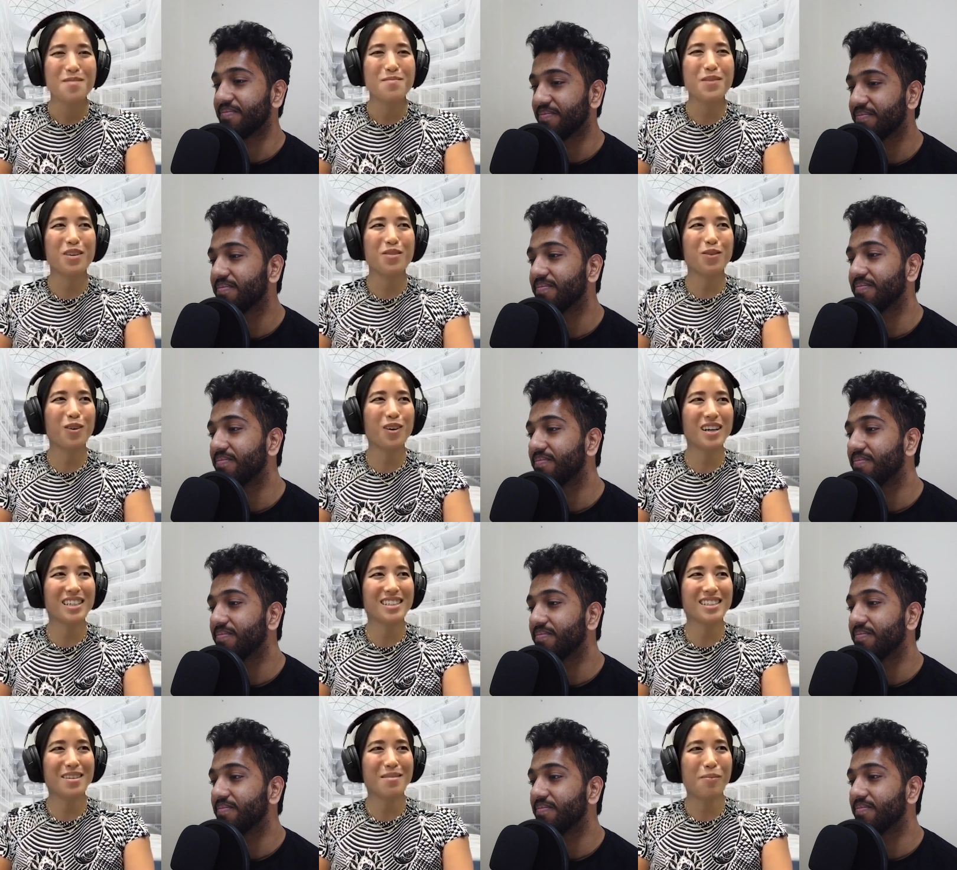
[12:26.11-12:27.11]
Speaker 1: But for
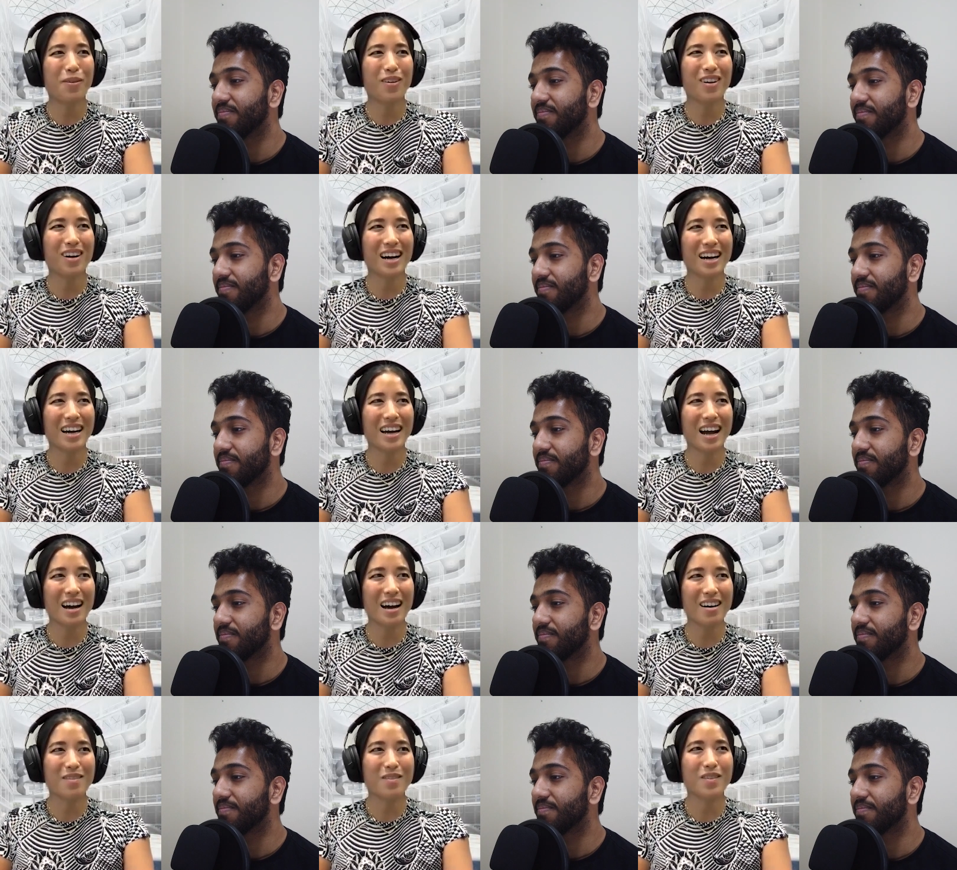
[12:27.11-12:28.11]
example, I
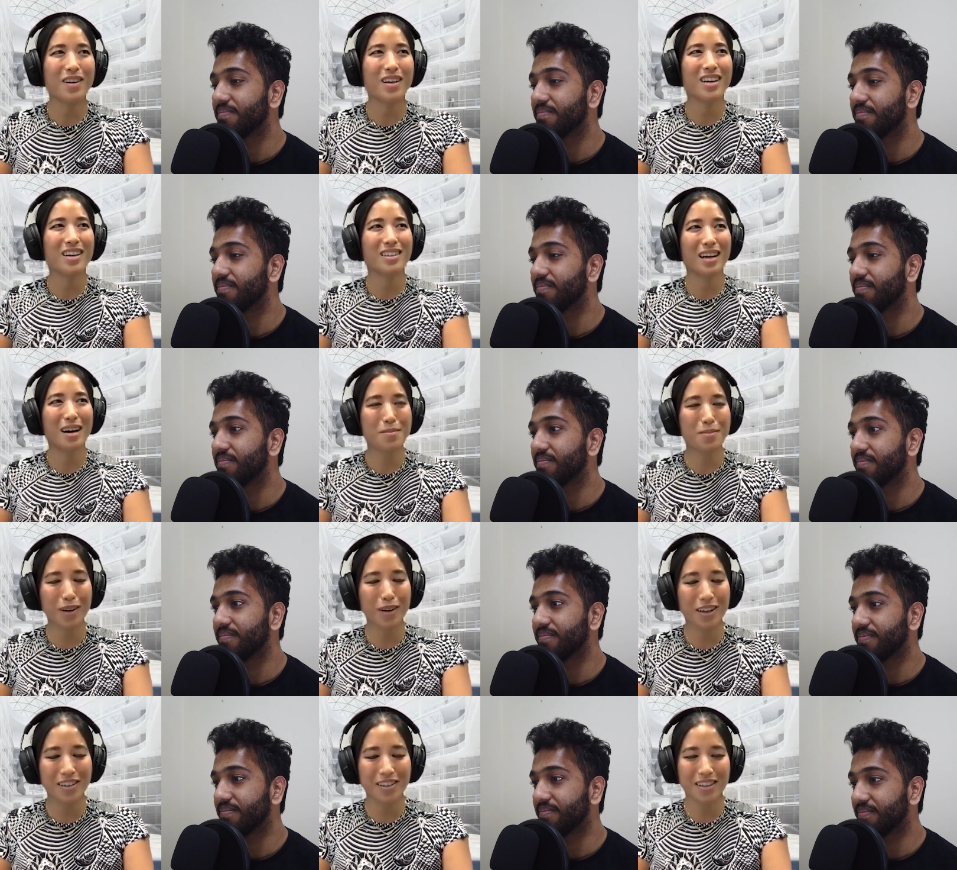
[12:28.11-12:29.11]
have a
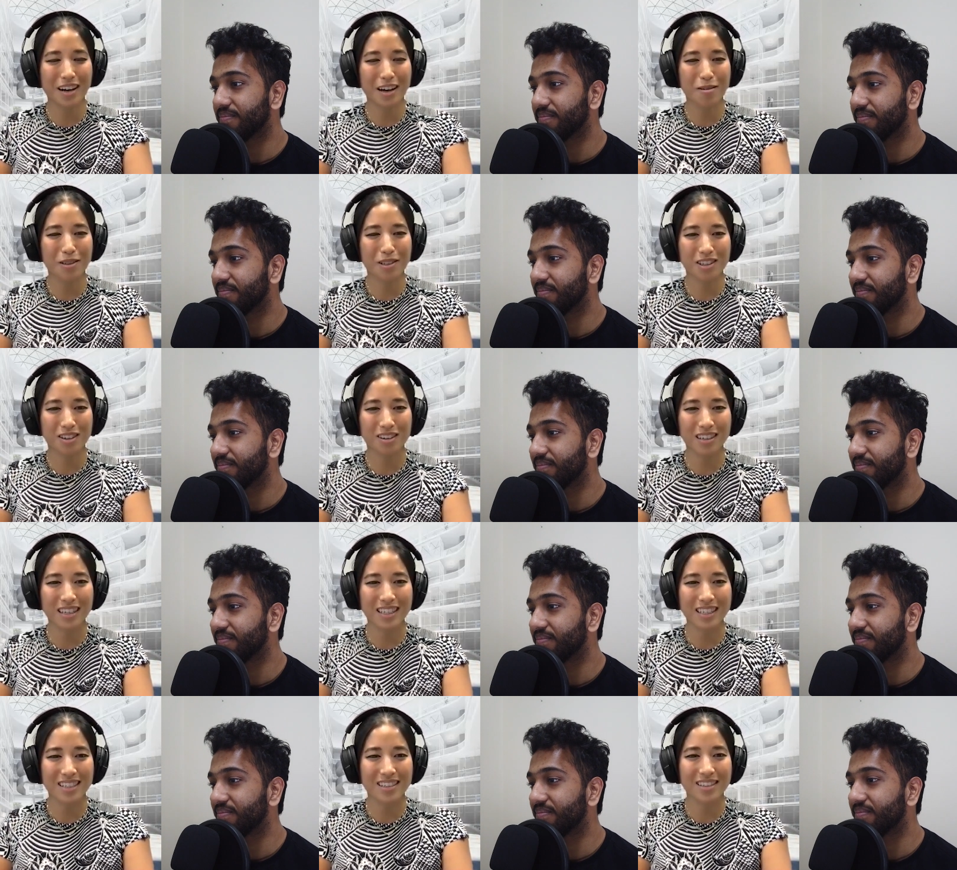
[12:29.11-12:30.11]
collaborator that I was
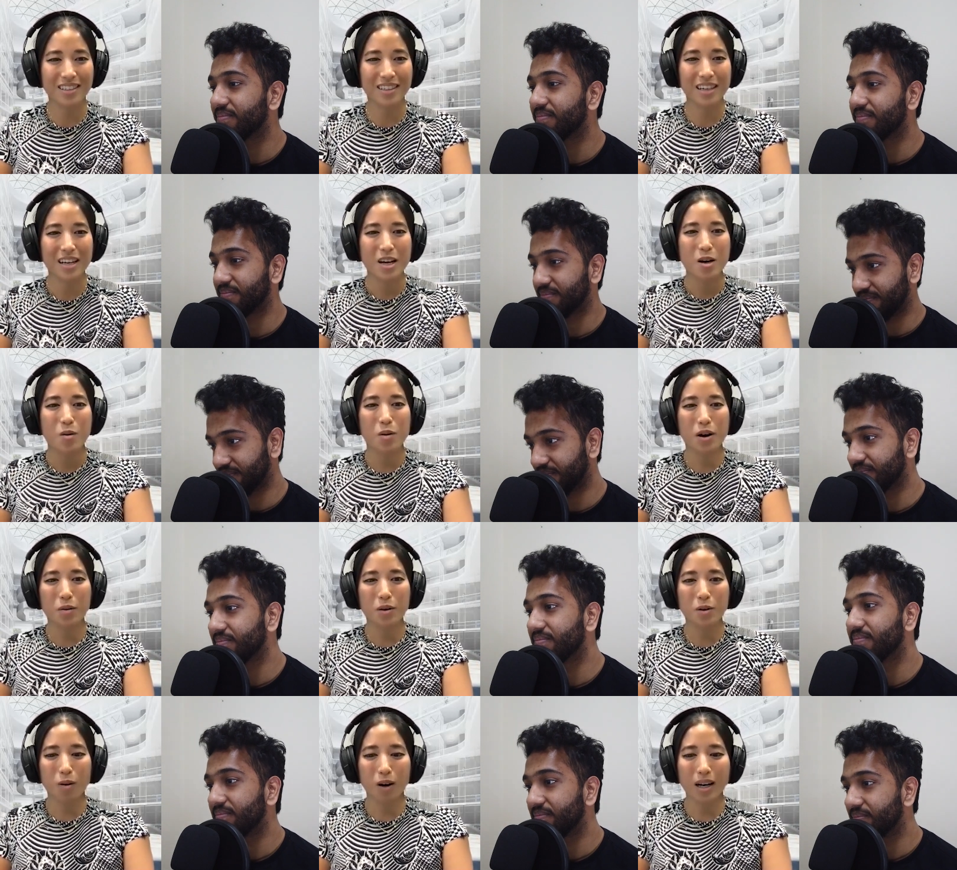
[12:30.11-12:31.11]
talking to where
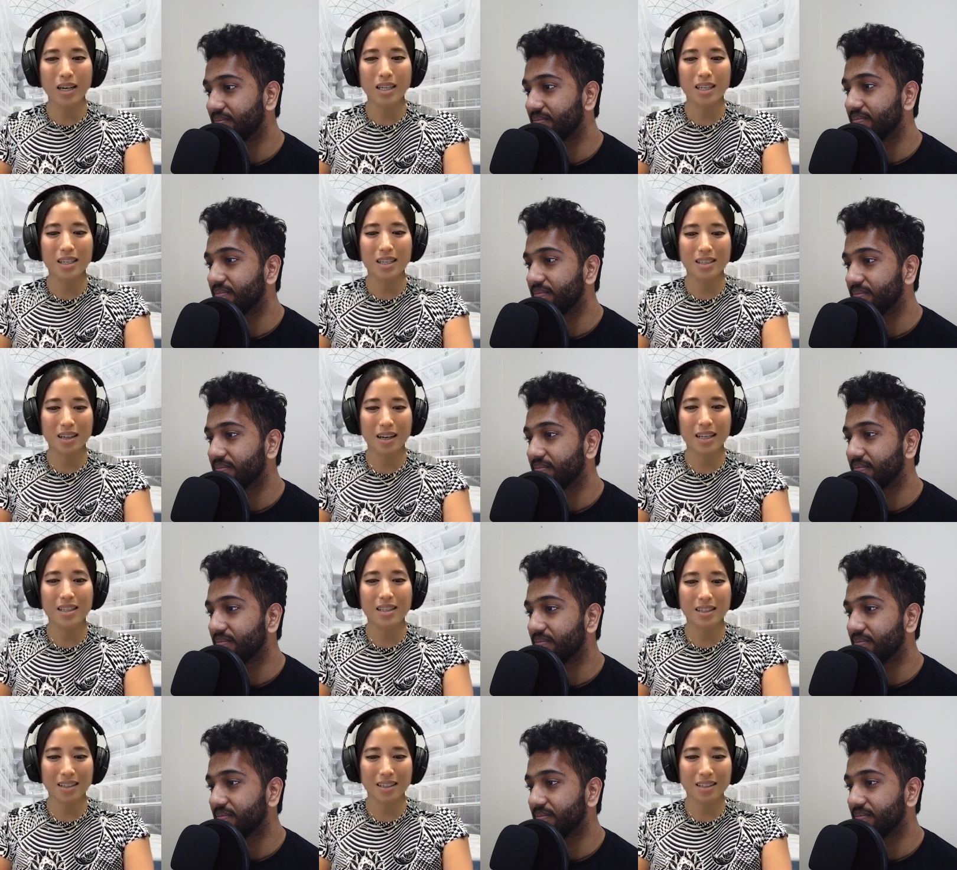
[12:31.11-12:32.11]
we wanted to design
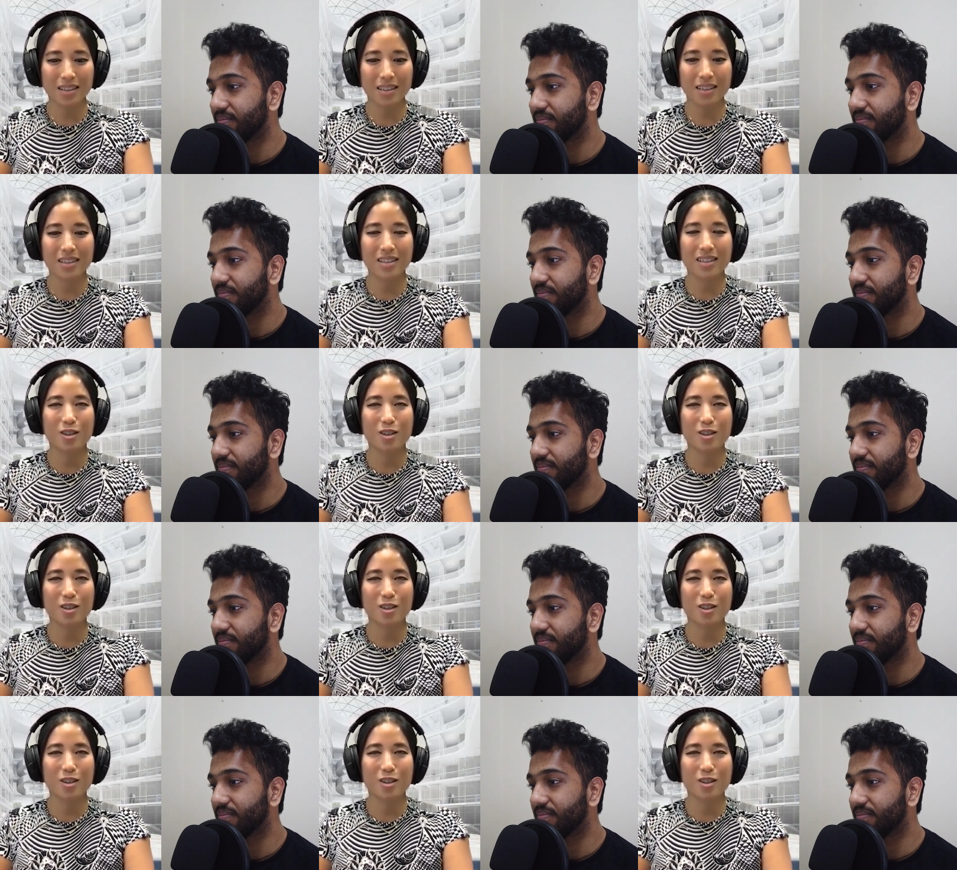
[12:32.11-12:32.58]
sensors